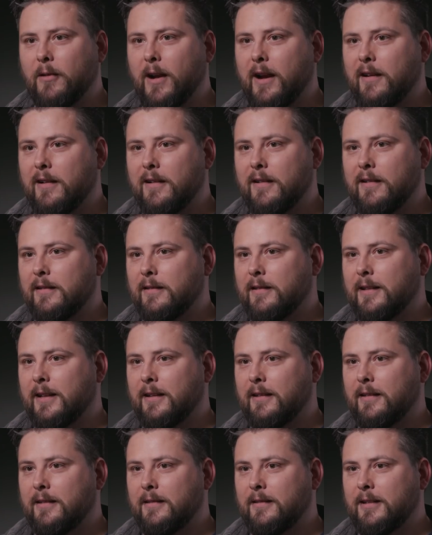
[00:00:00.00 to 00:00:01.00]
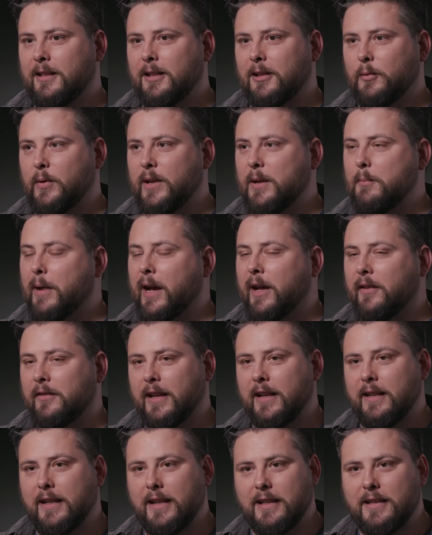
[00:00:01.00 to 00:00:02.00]
writer that you know we can
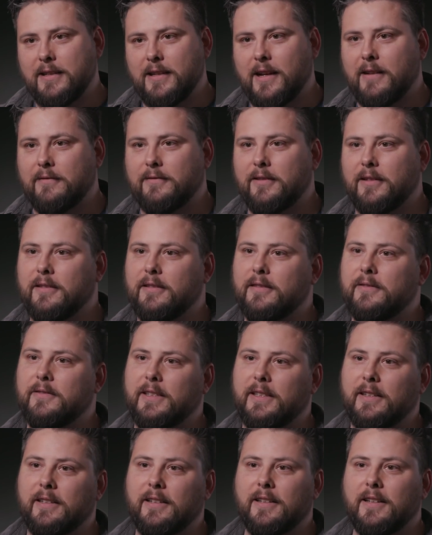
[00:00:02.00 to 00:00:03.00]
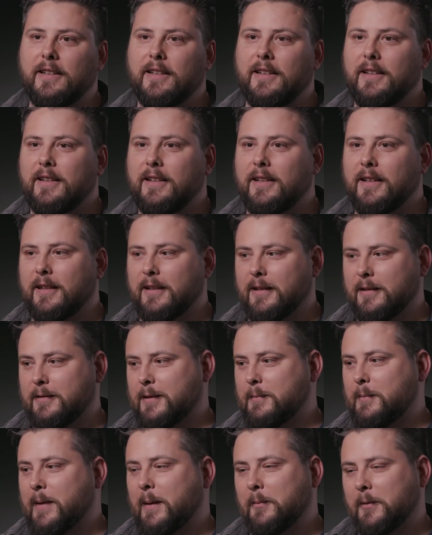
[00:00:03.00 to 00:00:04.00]
bounce ideas off of, and uh,
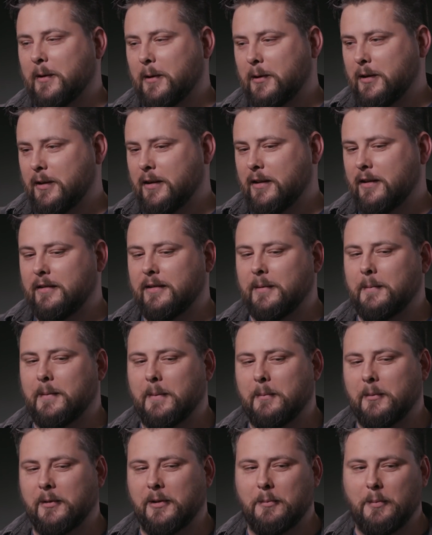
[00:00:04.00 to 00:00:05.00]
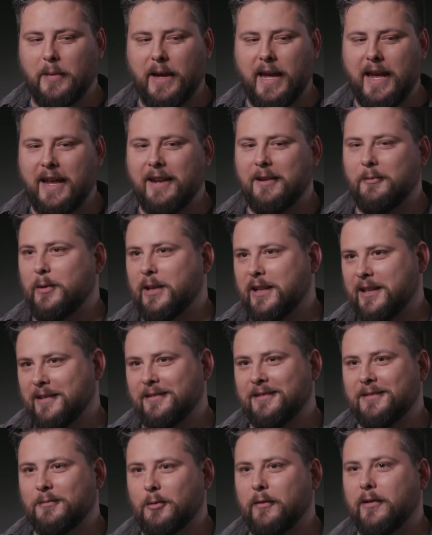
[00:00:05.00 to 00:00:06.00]
sometimes they're good, sometimes they're bad, and we can
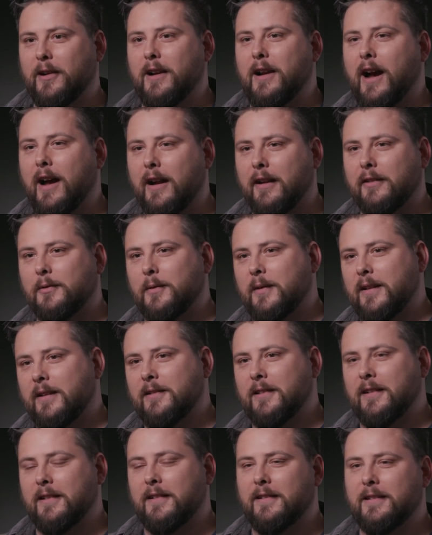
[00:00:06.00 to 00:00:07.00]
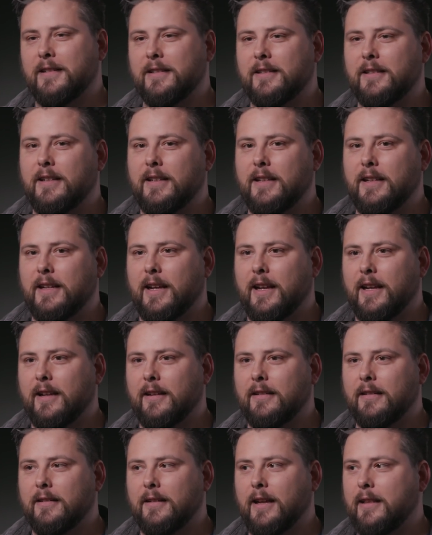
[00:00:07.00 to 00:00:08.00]
we're very honest with each other, and
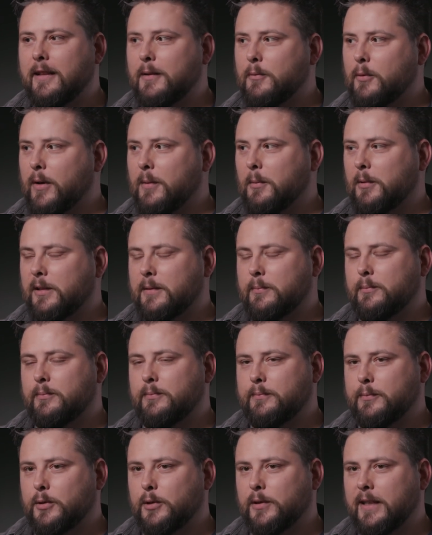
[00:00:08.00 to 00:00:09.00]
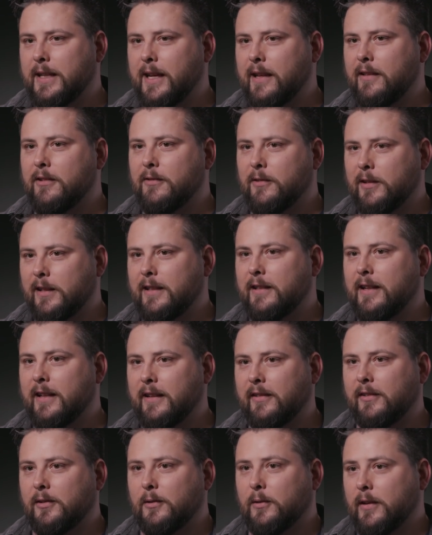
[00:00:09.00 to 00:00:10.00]
and I think we are able to pull together a really
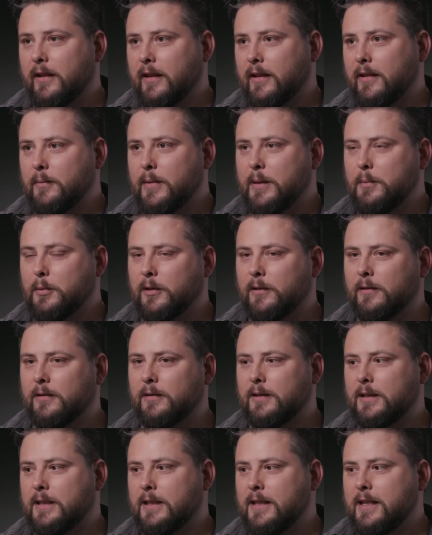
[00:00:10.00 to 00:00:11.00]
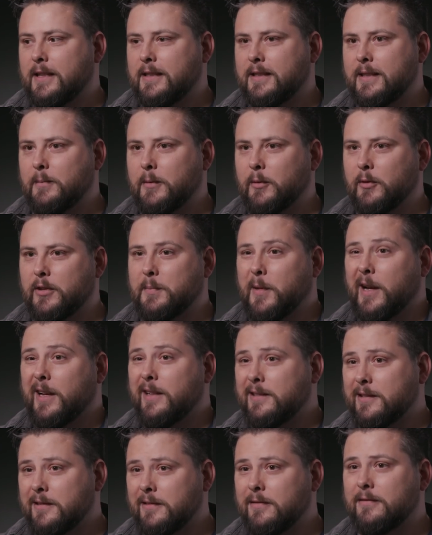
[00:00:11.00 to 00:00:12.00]
nice story that people seem to
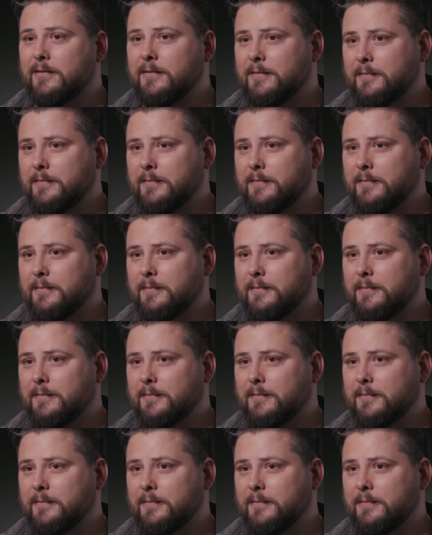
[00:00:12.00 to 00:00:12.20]
respond to.